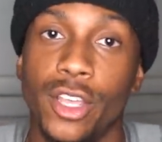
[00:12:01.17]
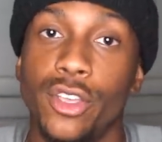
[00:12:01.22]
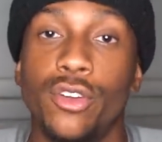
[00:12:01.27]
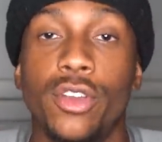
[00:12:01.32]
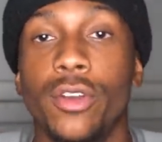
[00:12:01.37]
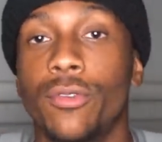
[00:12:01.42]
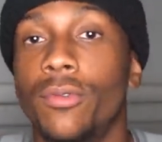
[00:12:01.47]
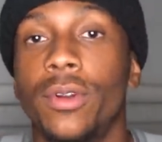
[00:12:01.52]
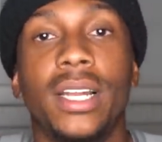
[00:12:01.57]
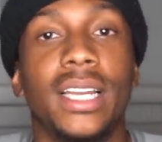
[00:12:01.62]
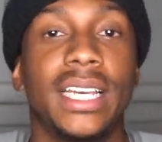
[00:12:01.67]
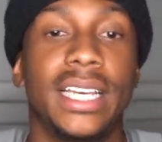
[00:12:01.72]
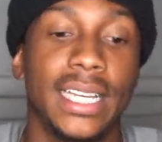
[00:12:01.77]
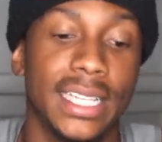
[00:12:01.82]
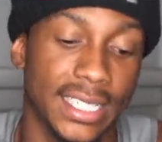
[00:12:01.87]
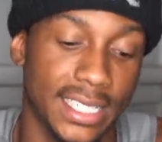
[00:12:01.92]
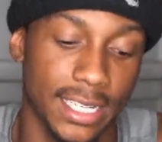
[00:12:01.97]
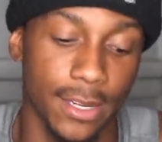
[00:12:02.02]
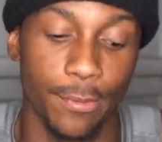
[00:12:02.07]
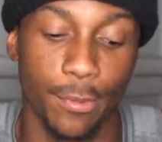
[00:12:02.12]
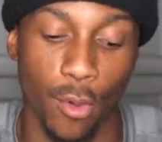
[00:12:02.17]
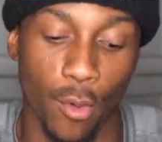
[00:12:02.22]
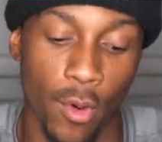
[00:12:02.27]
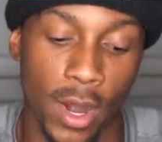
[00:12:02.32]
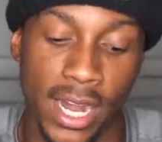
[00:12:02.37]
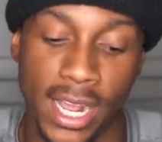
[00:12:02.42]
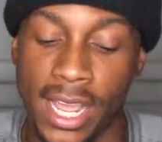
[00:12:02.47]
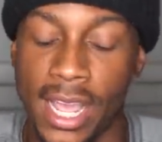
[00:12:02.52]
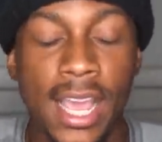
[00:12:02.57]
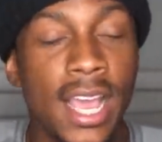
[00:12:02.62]
You can really get simple
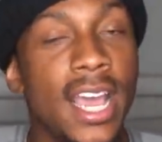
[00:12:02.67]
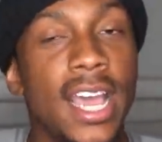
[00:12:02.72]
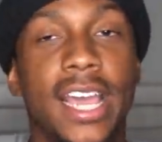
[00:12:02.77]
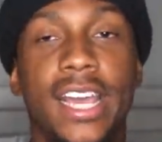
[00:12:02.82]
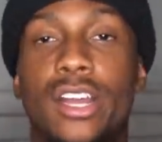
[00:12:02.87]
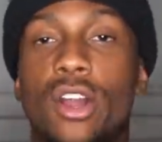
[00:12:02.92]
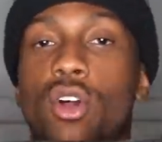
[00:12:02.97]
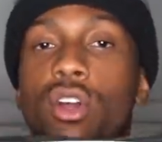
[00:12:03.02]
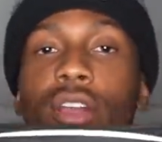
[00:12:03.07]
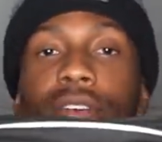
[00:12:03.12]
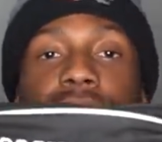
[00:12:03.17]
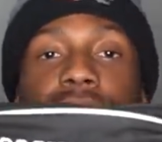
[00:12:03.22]
with it. It don't